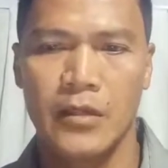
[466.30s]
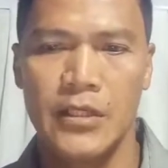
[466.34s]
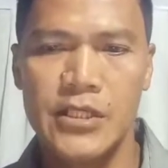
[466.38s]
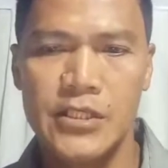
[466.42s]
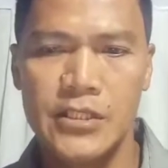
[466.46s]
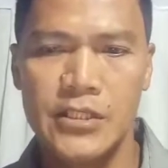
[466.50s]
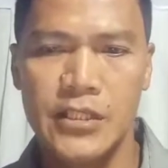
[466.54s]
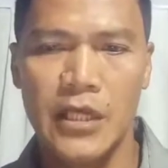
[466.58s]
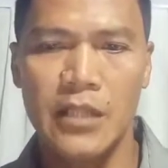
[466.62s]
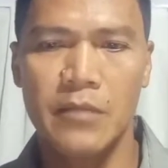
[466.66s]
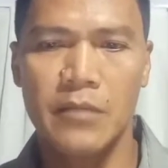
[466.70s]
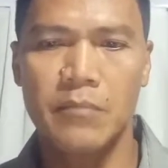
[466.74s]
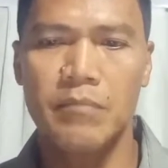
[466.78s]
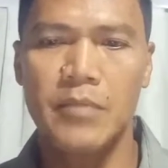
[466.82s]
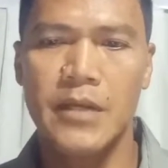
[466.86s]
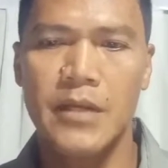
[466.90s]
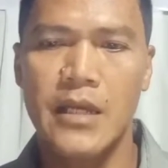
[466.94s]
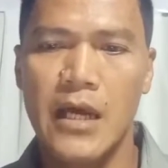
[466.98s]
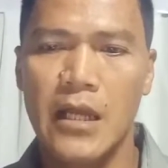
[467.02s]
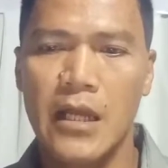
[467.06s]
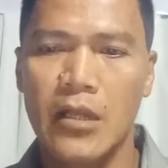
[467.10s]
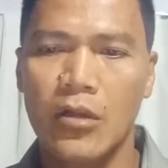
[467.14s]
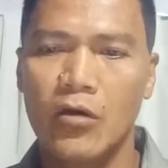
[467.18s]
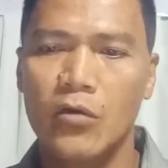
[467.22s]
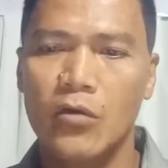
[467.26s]
Instead,
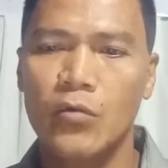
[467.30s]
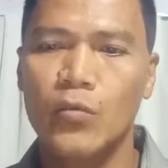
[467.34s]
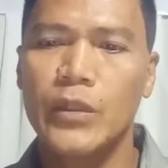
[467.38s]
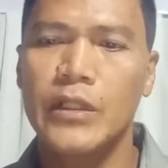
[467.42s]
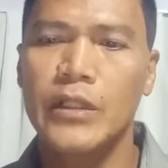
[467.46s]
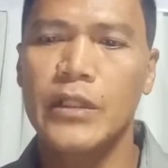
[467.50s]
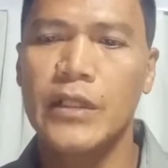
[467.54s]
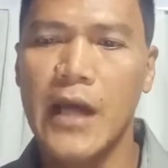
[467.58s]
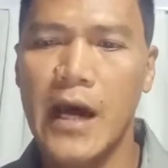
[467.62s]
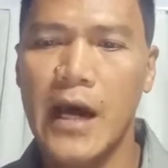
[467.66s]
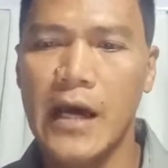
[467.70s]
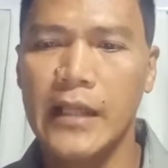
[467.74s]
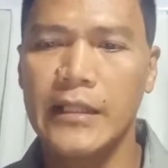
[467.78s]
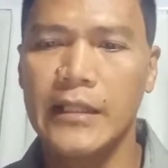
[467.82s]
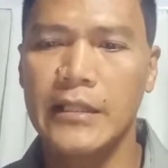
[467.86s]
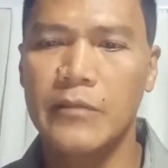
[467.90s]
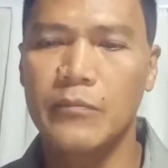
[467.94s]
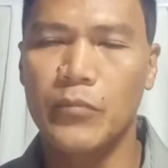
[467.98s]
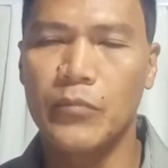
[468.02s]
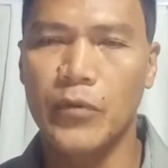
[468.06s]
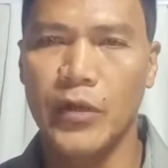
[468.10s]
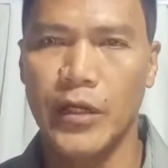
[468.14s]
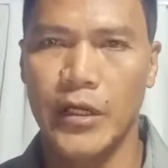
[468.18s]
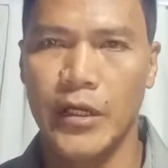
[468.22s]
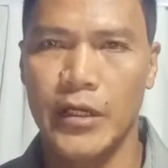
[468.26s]
be alone with God
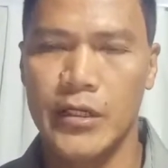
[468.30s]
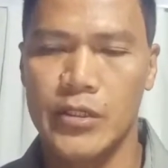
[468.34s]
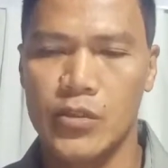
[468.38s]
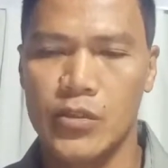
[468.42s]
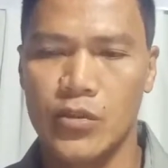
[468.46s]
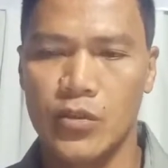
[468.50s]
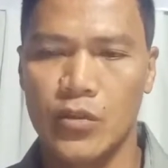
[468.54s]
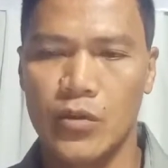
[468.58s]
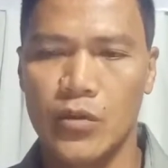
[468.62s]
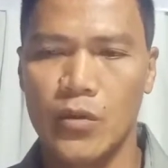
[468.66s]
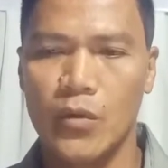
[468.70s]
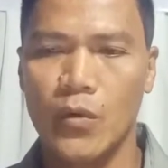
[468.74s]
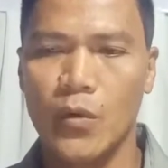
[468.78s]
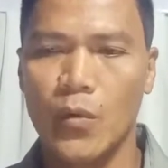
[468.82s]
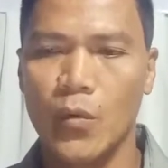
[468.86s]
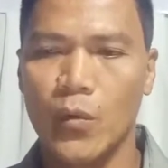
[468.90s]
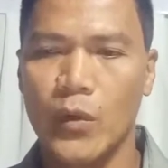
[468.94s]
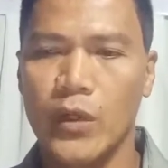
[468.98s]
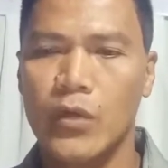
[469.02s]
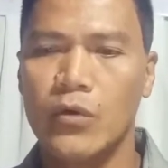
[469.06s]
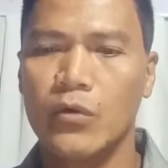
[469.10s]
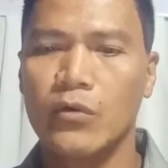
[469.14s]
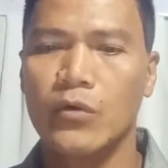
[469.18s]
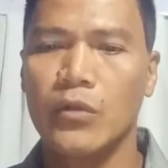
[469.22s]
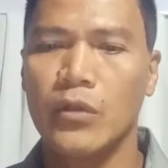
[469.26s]
in prayer so
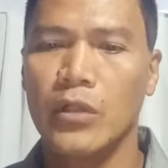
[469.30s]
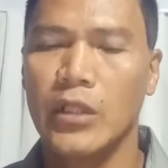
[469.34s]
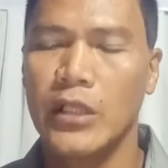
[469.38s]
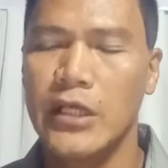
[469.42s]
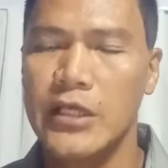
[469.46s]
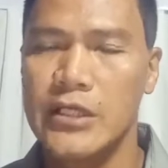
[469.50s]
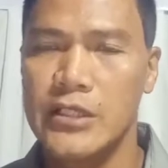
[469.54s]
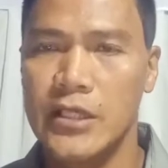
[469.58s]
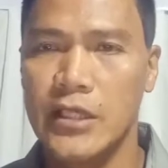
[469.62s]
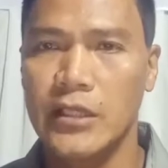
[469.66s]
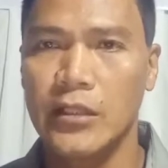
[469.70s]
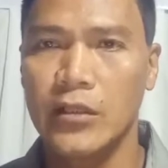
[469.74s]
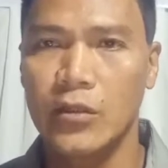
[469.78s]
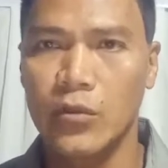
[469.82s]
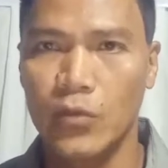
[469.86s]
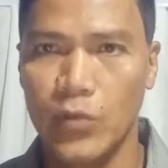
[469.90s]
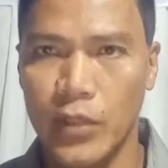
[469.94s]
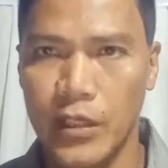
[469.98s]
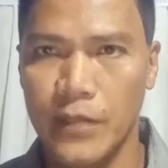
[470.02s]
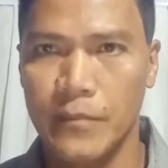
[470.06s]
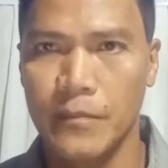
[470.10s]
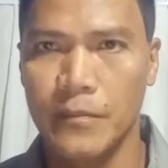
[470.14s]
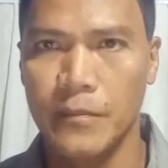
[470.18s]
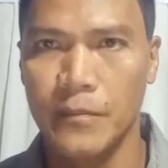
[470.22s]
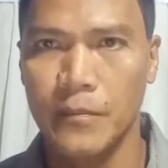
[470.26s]
we could listen to
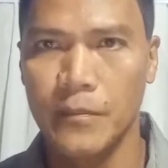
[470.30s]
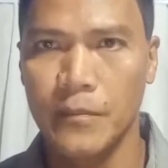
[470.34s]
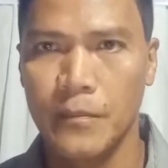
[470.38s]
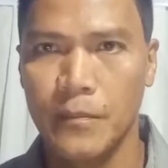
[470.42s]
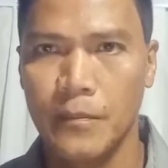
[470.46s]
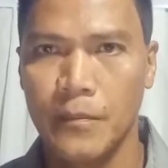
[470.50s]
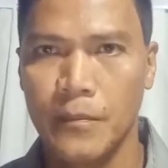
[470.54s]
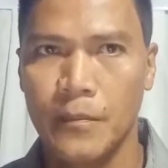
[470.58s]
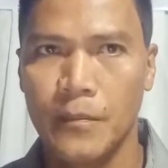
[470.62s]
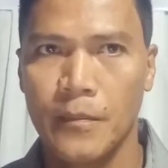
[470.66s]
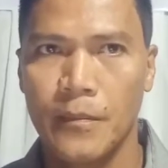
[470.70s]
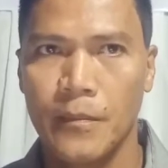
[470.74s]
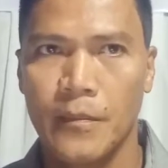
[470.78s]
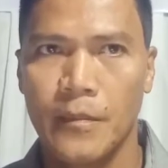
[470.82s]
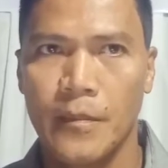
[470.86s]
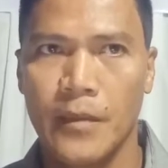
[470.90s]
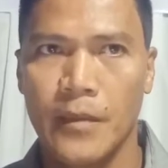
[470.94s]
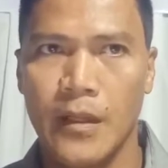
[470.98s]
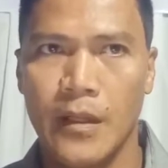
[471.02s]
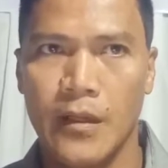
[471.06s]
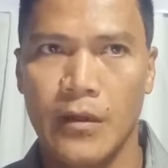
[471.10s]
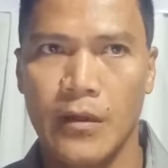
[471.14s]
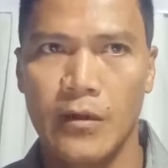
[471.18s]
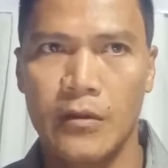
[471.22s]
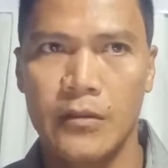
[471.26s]
Him.
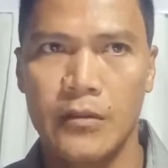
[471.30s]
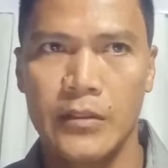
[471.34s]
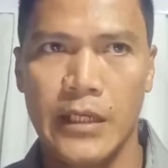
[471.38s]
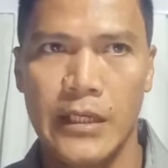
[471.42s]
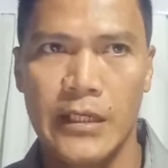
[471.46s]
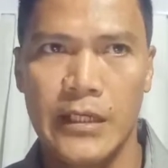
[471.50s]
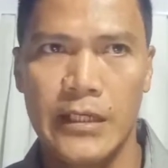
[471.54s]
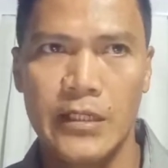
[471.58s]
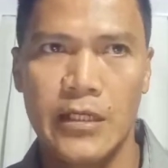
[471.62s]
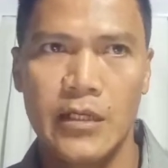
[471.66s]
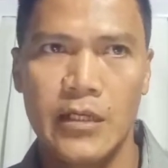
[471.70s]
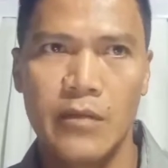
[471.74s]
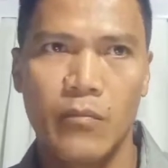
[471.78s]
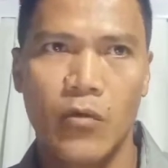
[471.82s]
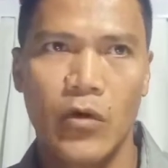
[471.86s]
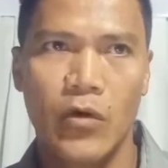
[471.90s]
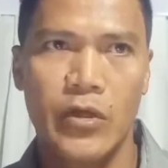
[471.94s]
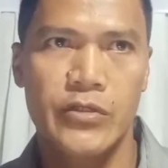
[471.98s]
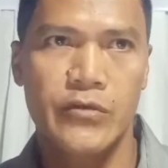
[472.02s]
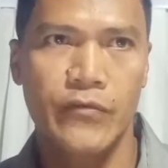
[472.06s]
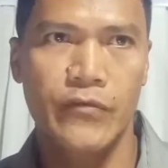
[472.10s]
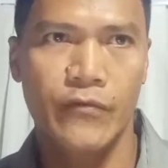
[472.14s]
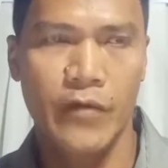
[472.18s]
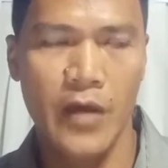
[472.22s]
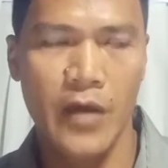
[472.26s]
Now, the inner
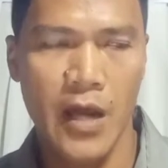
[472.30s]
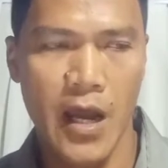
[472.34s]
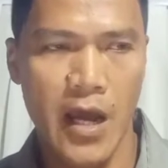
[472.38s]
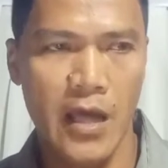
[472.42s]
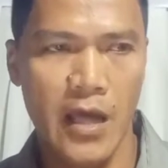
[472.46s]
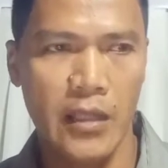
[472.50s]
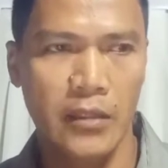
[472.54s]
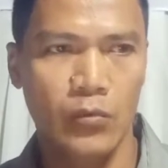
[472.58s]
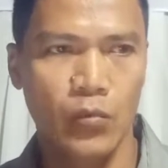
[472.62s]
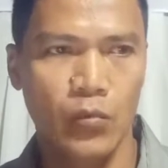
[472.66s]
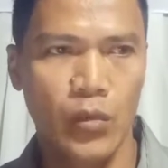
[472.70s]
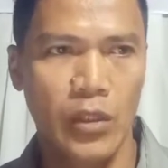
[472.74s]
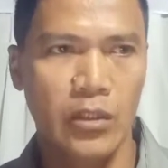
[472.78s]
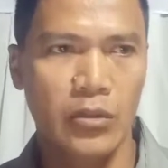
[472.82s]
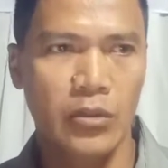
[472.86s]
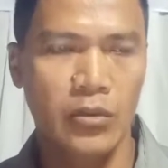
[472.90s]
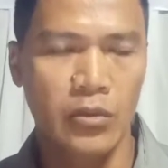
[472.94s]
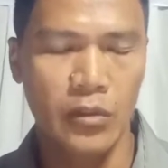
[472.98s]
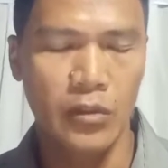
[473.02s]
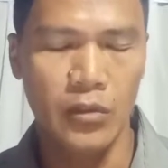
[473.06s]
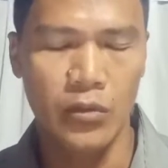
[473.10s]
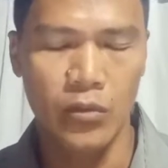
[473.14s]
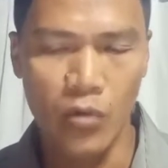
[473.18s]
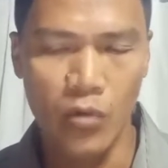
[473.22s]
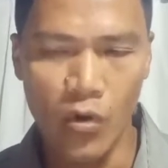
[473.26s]
voice of God will
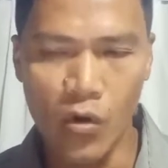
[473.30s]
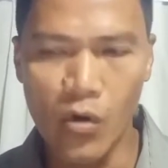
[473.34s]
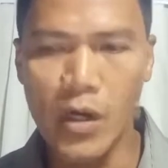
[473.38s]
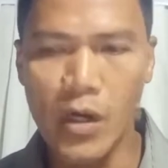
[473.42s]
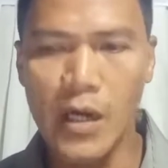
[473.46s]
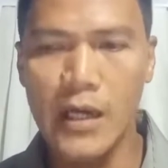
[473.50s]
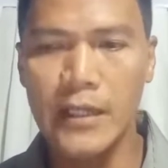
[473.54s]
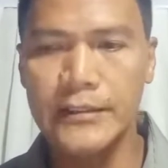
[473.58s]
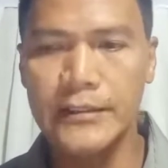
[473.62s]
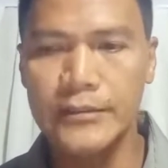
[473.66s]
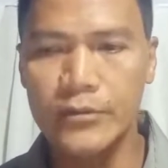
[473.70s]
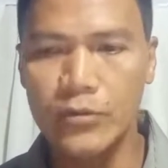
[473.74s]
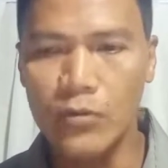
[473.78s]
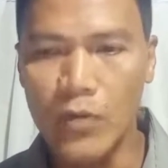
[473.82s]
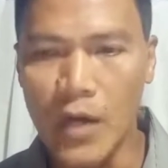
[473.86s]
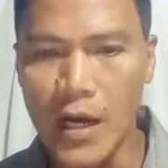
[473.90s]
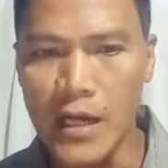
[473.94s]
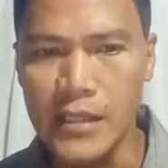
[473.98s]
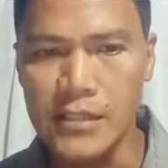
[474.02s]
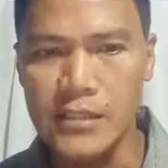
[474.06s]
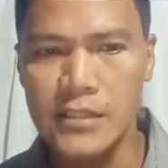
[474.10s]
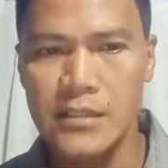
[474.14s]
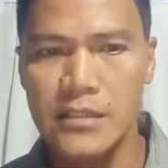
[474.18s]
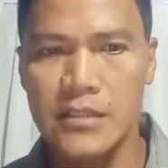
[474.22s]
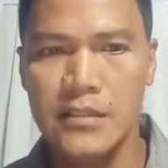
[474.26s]
talk unto
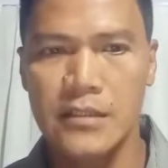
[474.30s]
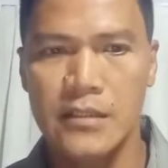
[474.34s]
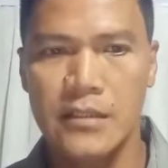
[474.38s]
us.